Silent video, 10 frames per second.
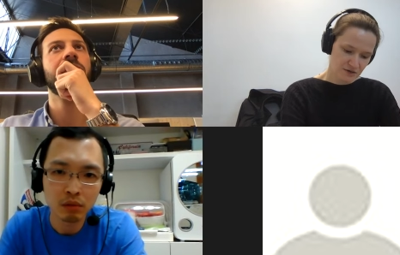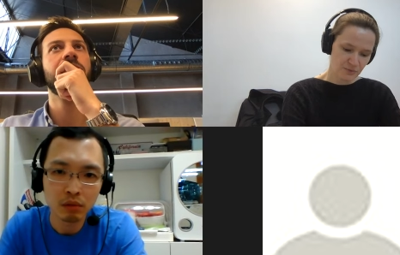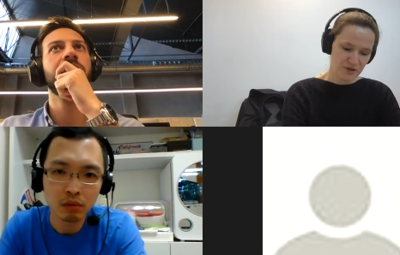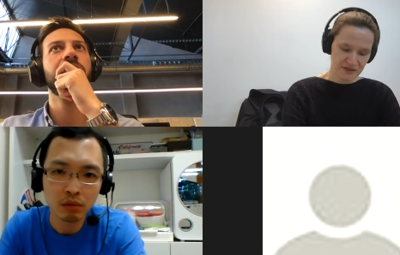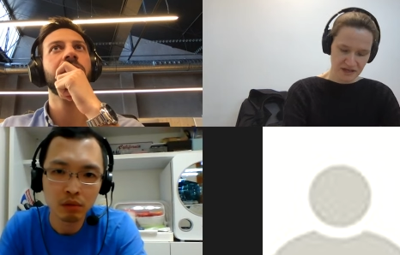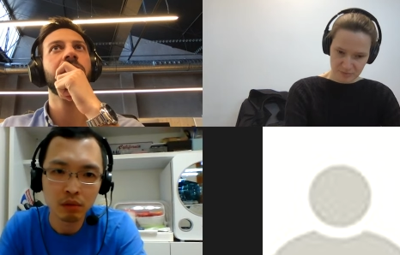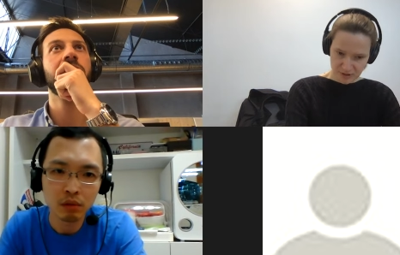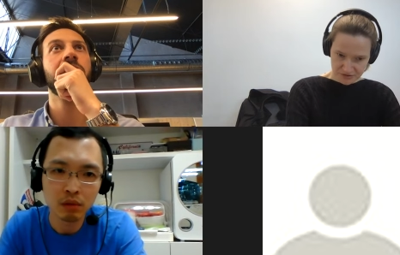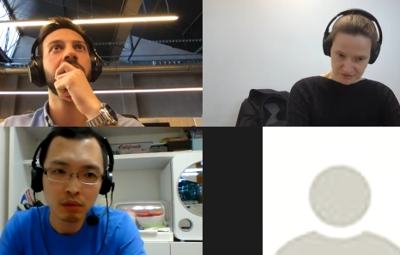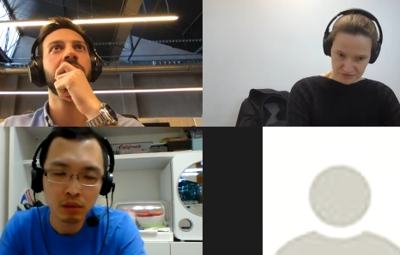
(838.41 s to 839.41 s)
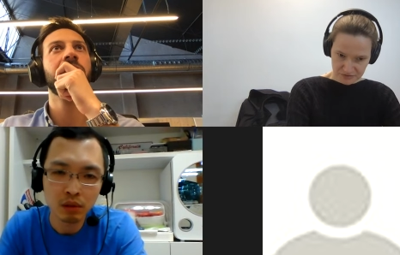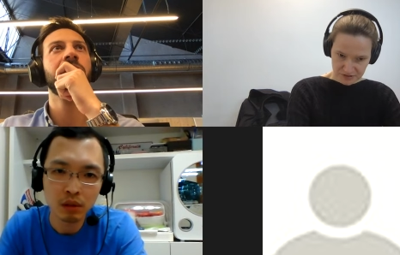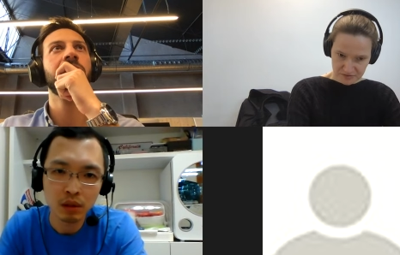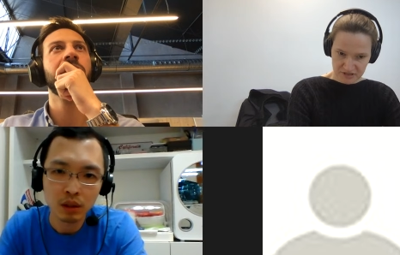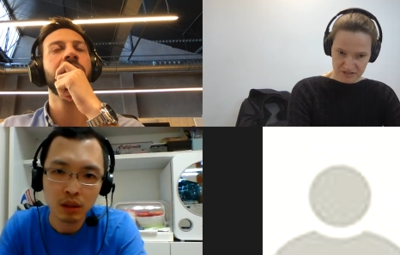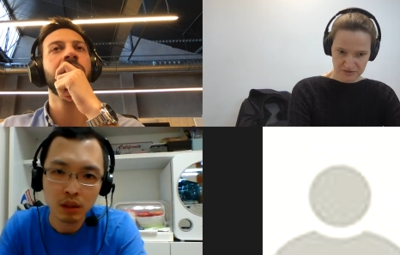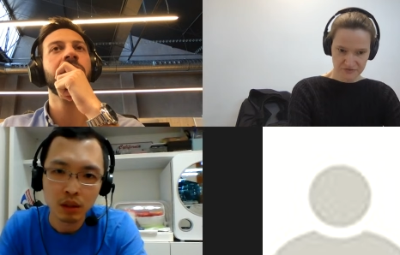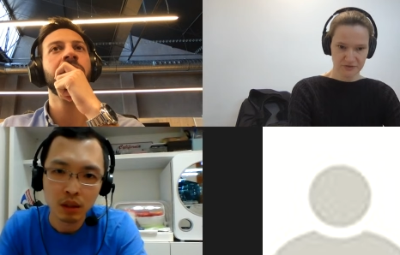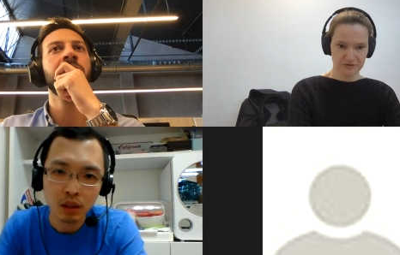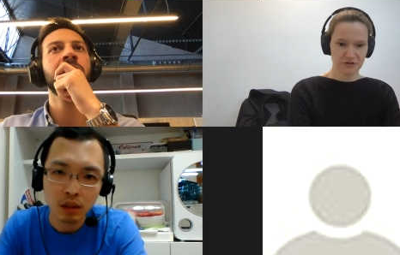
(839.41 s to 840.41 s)
Speaker 1: within proto school and be
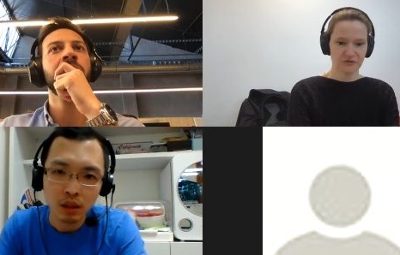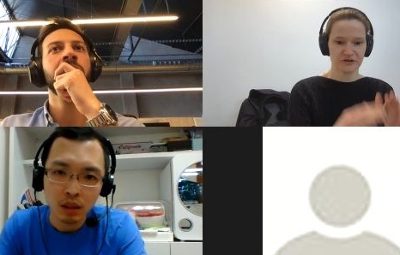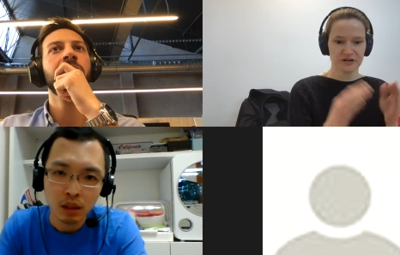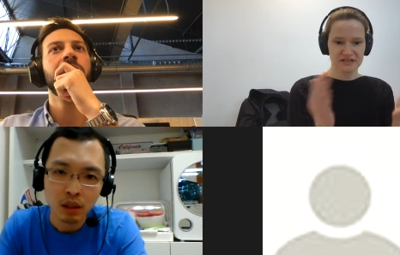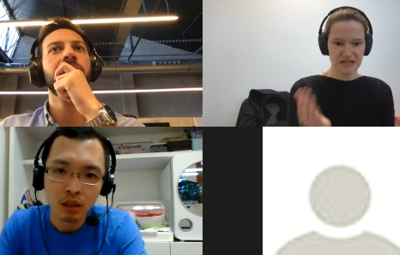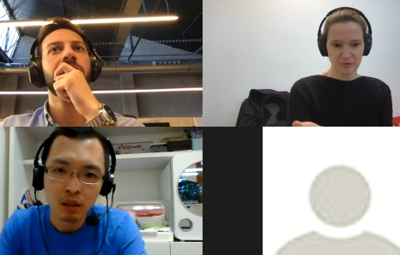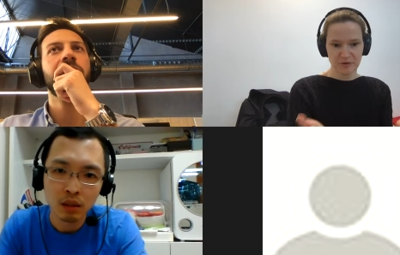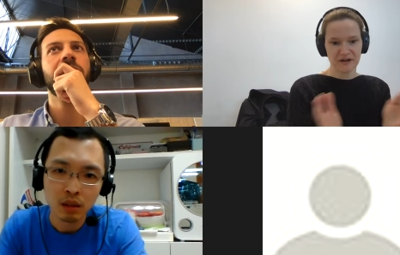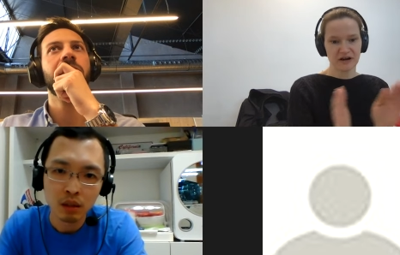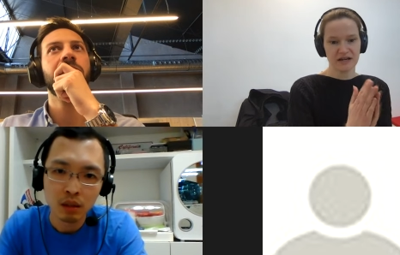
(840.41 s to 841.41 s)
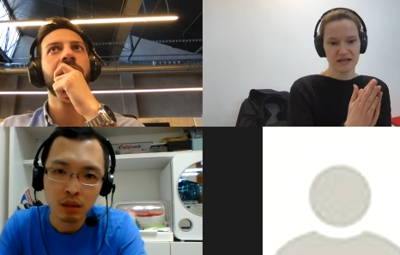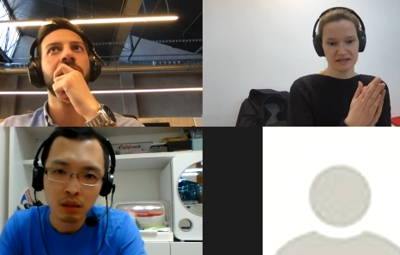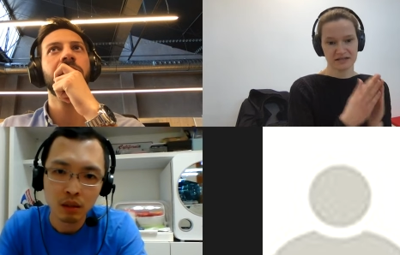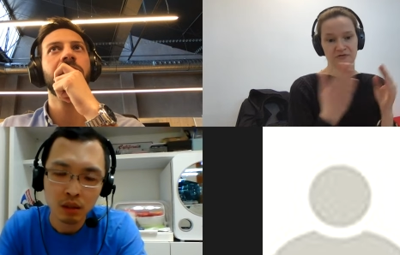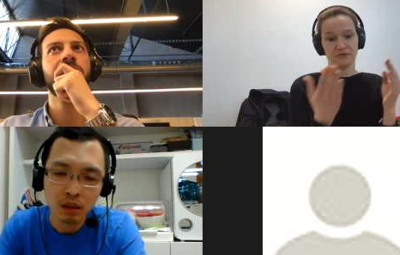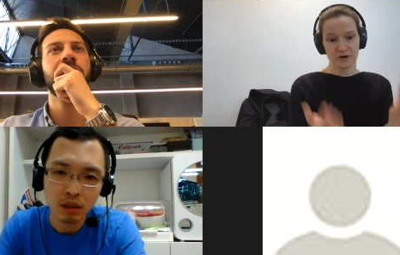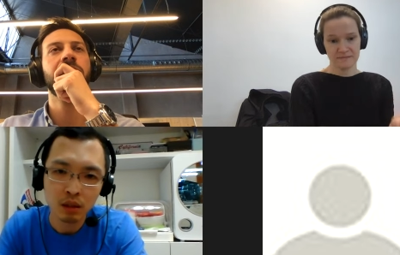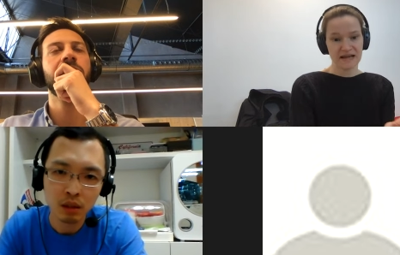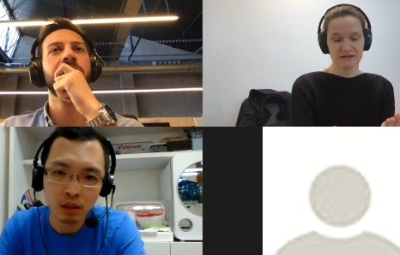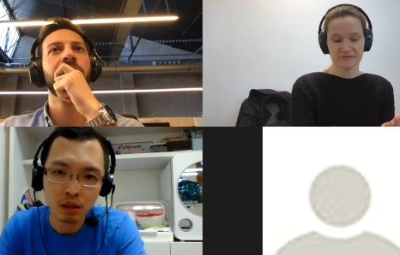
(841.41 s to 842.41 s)
useful so for example there is a
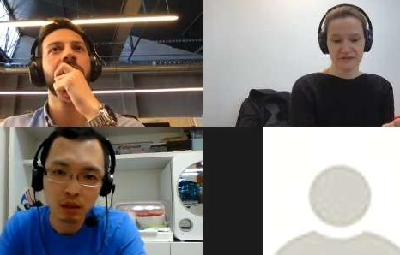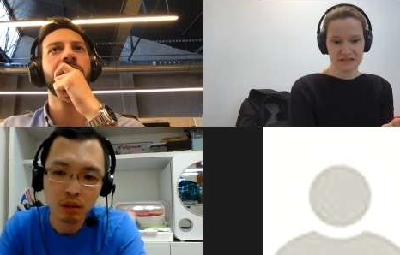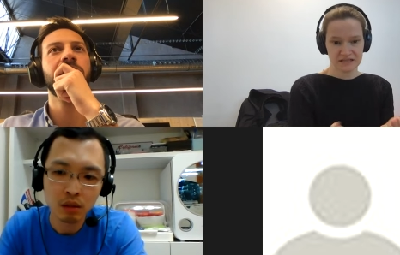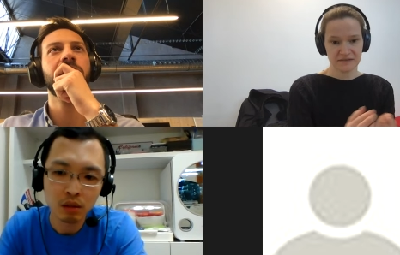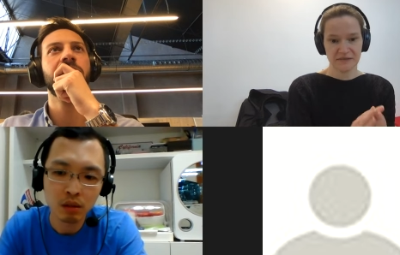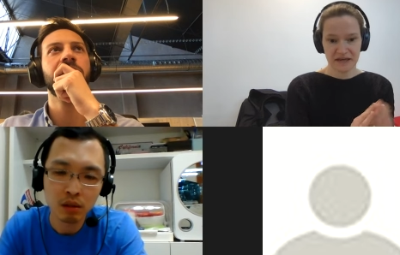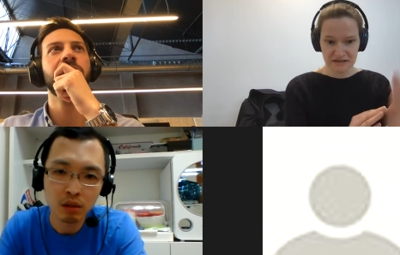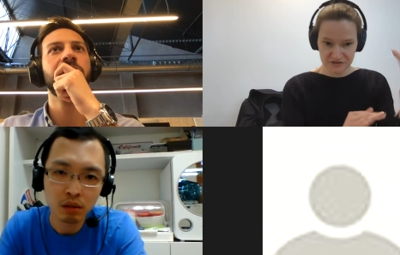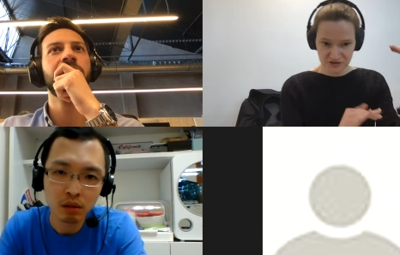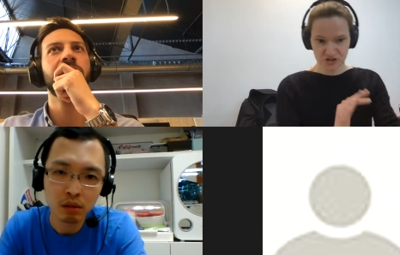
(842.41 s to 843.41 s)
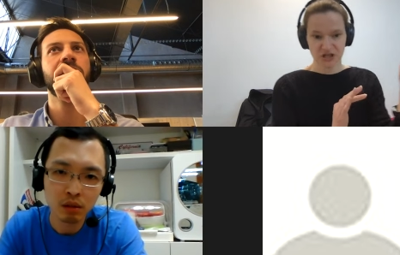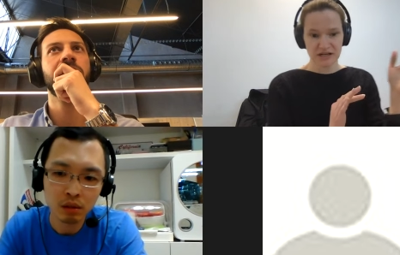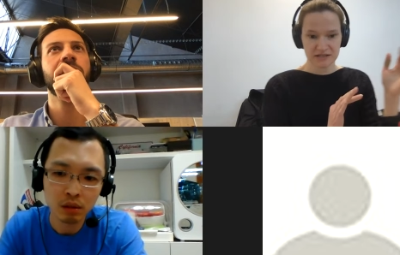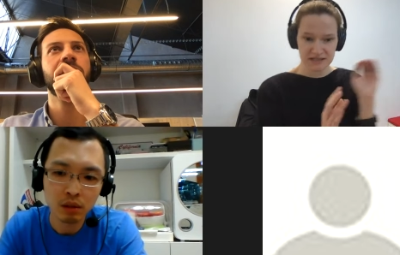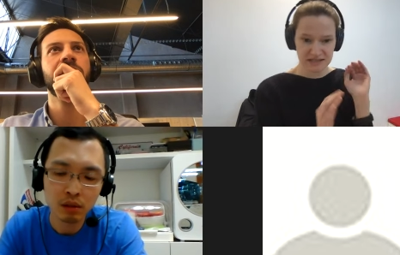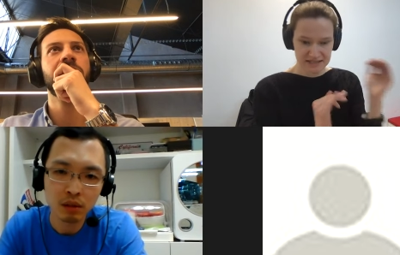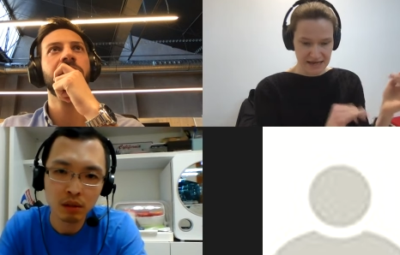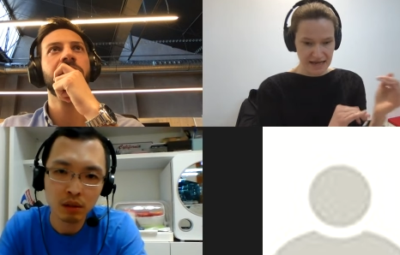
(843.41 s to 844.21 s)
format of lesson that is just